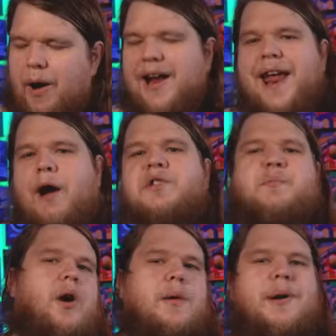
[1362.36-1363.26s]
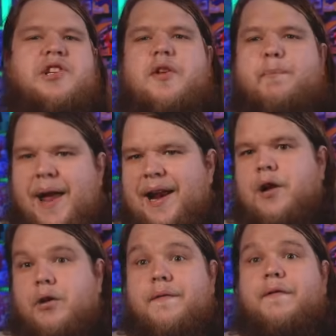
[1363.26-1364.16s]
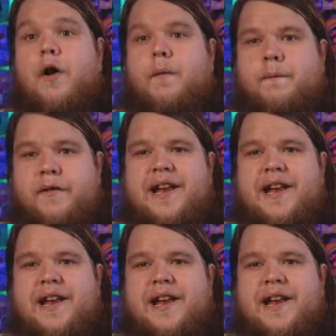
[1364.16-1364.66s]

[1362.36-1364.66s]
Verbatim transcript: It right now is pretty much the pinnacle of foam